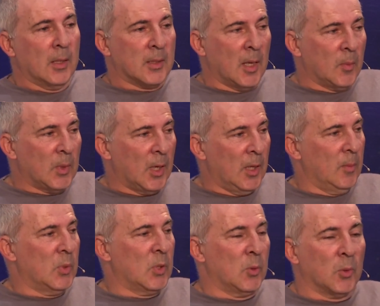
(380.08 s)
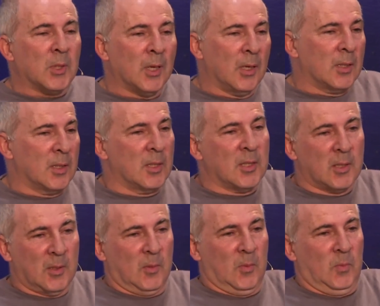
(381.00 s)
Sometimes you take
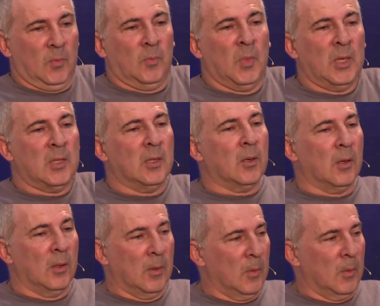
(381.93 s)
these basic,